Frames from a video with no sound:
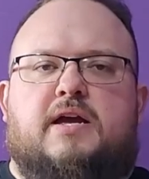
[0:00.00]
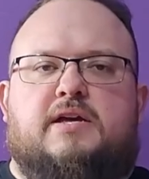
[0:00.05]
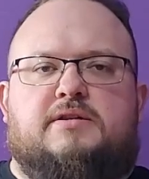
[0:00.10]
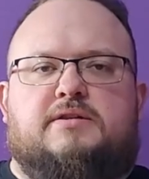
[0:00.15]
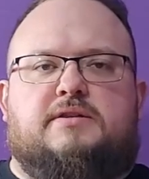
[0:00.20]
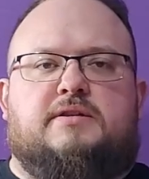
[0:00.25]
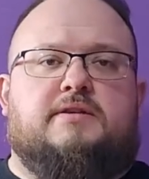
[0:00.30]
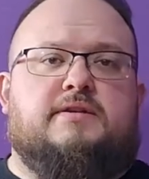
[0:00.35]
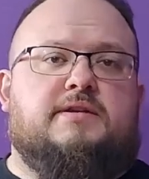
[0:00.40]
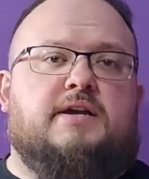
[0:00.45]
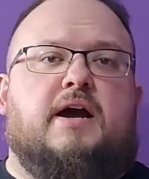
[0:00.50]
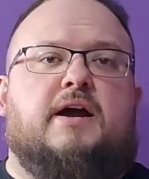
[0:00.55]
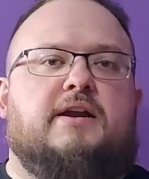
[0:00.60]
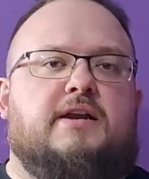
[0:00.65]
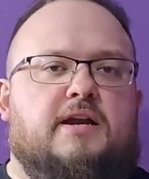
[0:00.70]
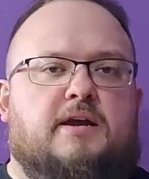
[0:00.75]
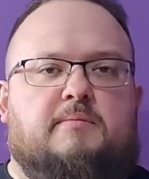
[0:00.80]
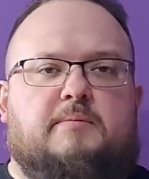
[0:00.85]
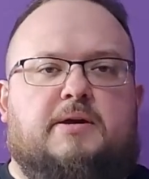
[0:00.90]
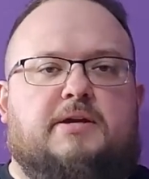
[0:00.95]
as the
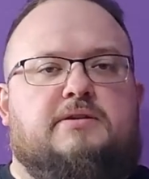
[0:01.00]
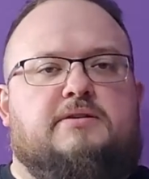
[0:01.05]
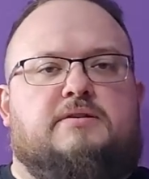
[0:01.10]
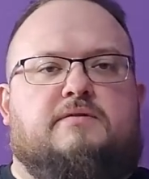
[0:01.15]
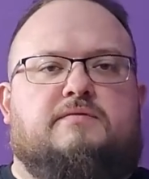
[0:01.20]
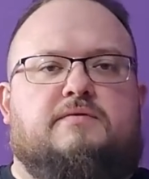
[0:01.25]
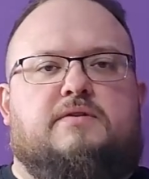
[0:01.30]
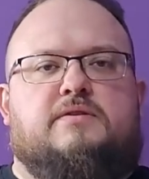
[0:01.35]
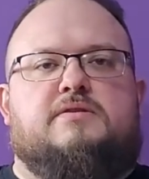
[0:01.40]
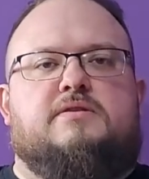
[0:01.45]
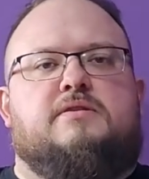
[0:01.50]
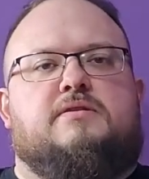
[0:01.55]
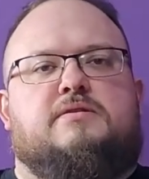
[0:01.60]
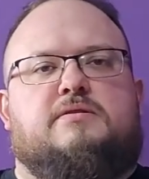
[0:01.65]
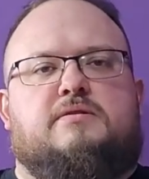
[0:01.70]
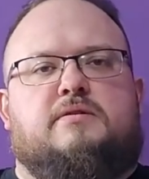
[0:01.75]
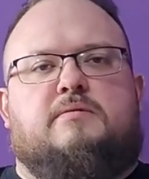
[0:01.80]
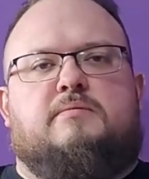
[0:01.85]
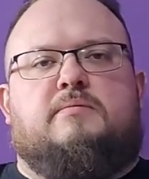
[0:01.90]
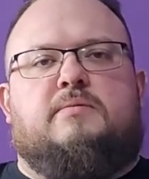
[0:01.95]
dynamics of the
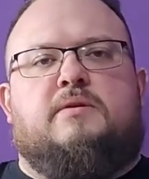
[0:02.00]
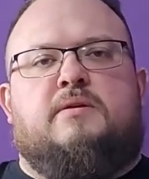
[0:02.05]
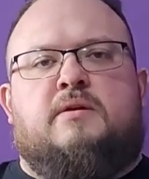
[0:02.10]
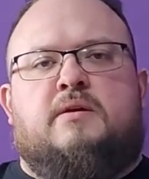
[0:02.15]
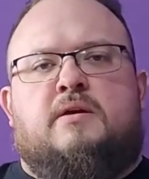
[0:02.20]
system.